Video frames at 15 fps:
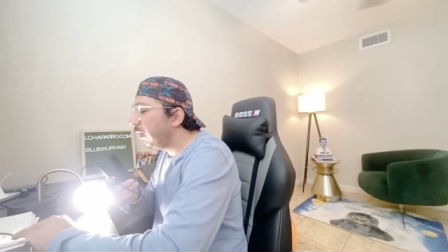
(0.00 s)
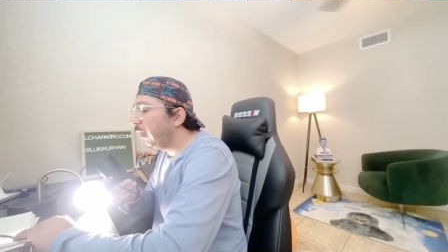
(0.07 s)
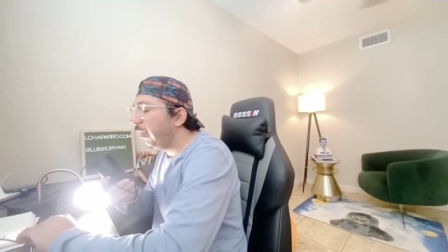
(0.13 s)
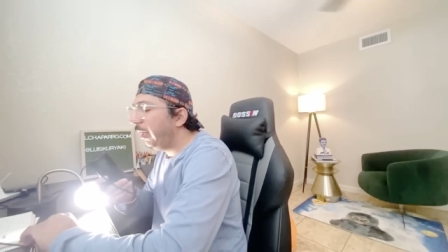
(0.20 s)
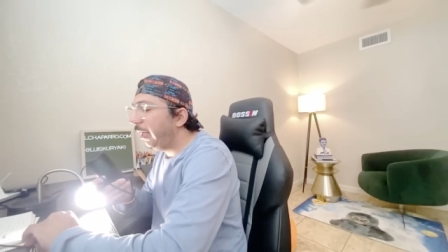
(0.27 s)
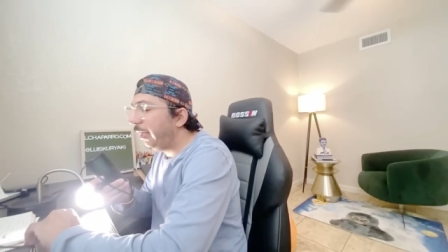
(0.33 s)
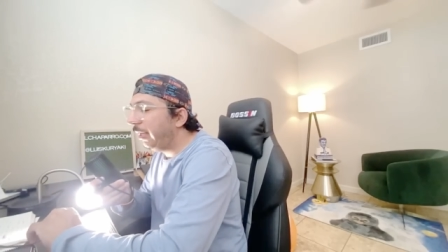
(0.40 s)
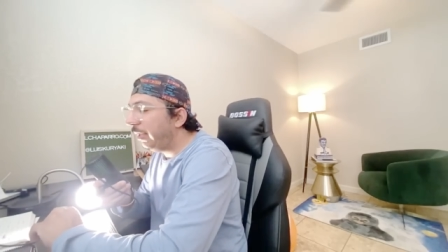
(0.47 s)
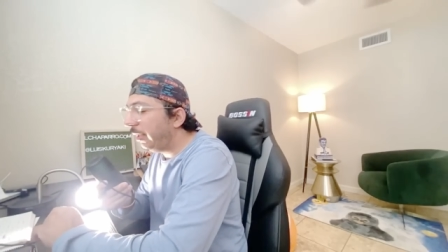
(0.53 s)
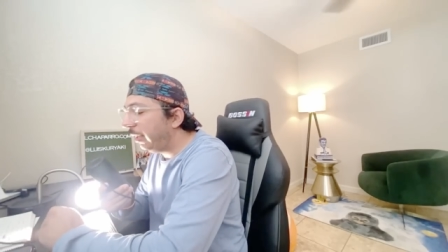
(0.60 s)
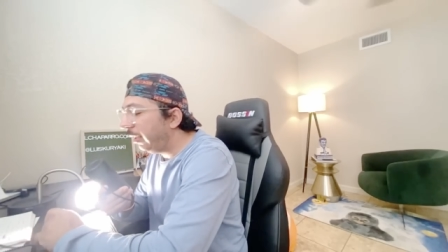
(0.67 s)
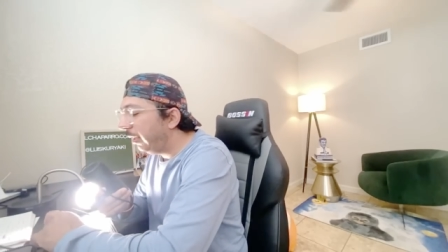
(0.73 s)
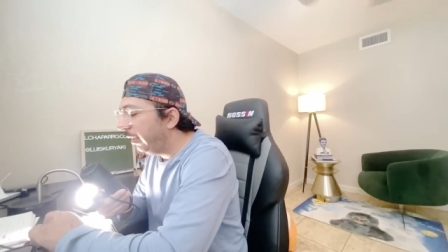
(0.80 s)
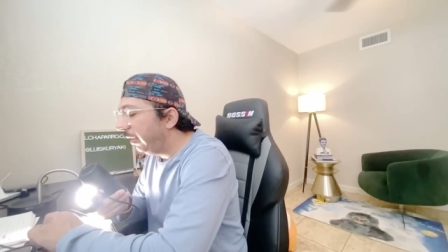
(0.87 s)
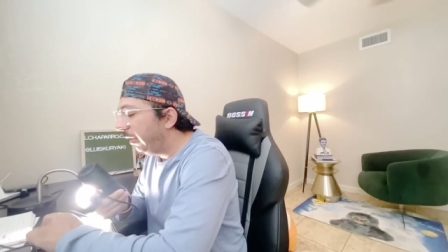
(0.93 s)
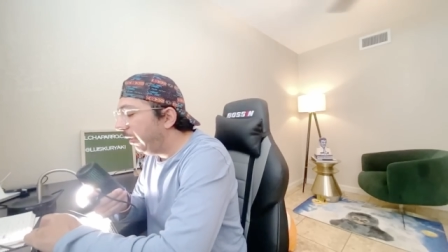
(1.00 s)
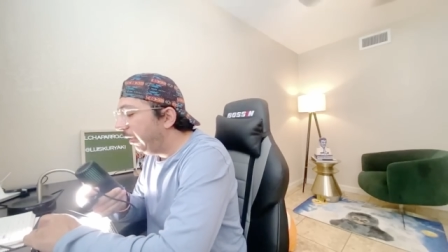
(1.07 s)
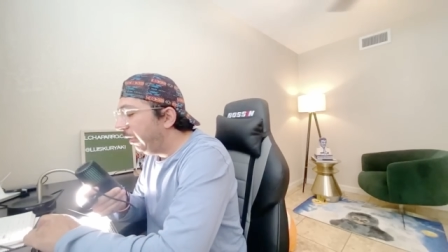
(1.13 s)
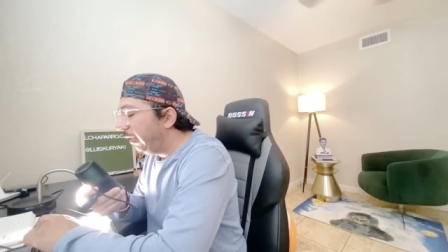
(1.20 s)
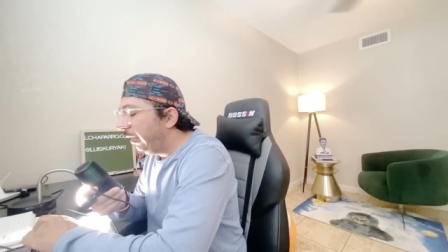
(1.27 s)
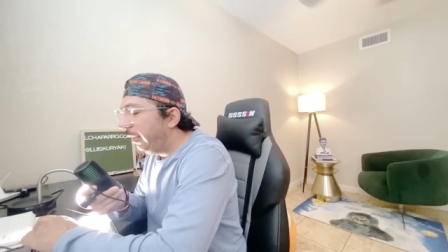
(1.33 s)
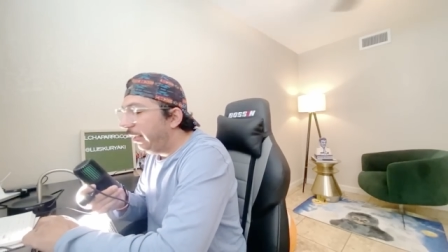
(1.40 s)
and
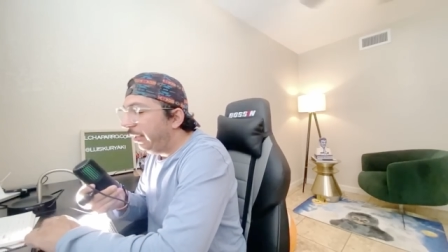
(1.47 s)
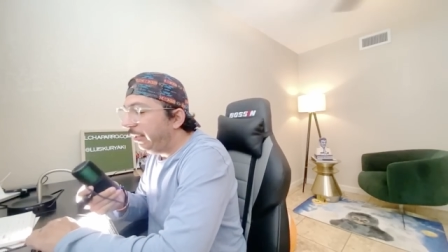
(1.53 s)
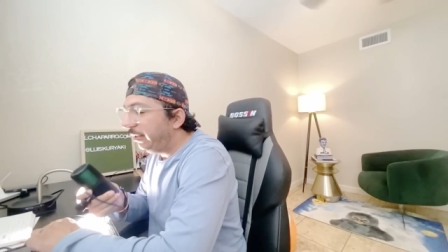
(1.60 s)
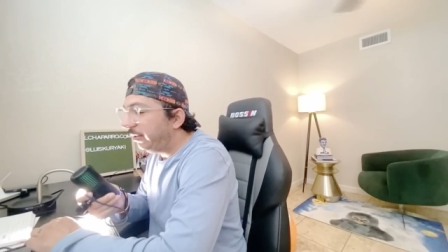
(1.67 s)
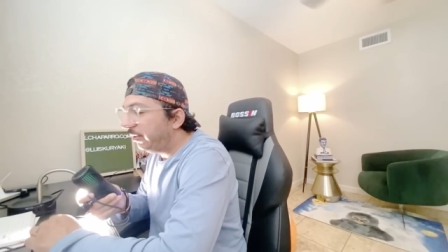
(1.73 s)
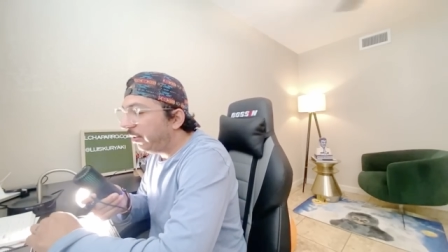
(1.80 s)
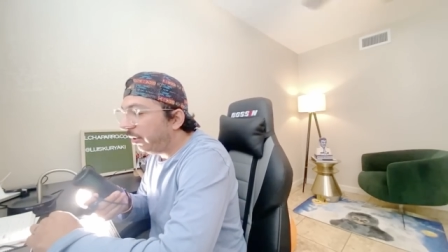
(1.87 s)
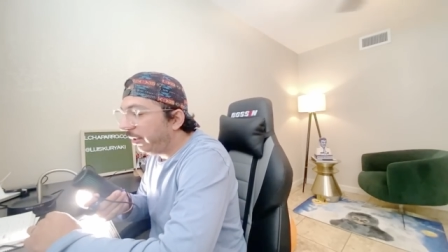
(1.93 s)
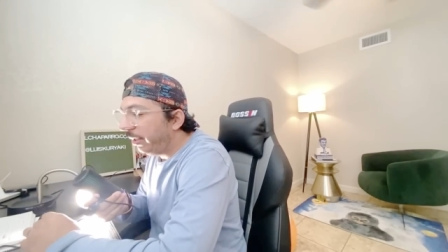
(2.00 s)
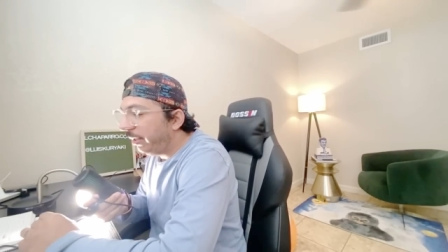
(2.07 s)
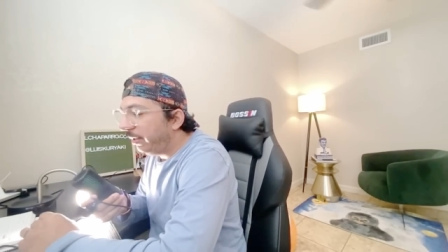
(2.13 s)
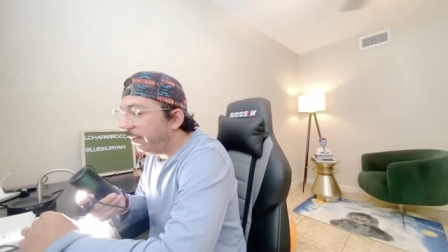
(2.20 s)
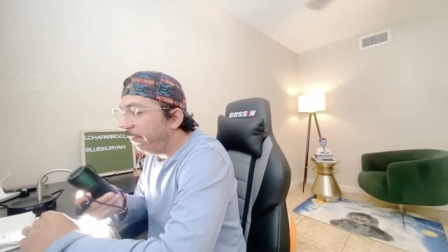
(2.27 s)
he started in the